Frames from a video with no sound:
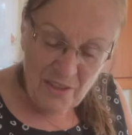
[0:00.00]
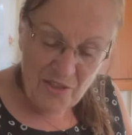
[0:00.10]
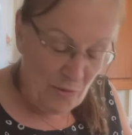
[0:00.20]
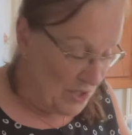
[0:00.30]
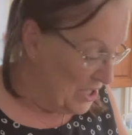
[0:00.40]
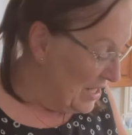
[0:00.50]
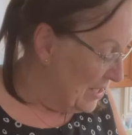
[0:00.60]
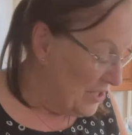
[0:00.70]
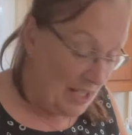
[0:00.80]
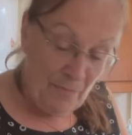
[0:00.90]
there's no
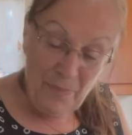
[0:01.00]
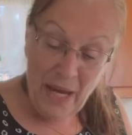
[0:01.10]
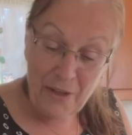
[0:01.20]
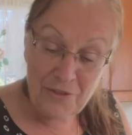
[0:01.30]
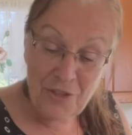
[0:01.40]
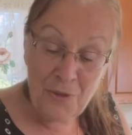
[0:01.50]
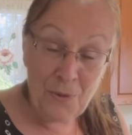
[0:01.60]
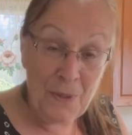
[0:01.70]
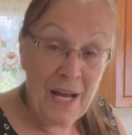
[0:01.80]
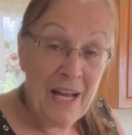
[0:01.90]
seeds compared
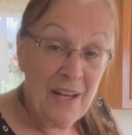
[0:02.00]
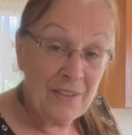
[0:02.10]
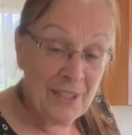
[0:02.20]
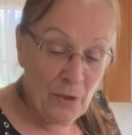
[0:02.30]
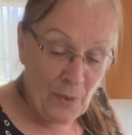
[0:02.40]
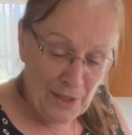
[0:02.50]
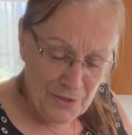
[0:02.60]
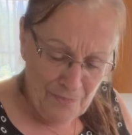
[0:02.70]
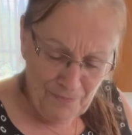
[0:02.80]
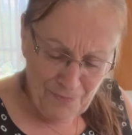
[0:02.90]
to little
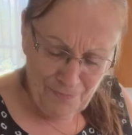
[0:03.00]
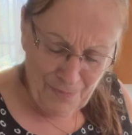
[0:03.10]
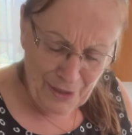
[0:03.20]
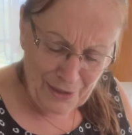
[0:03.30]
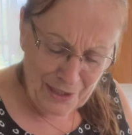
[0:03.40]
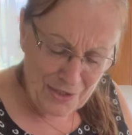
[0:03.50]
ones, barely a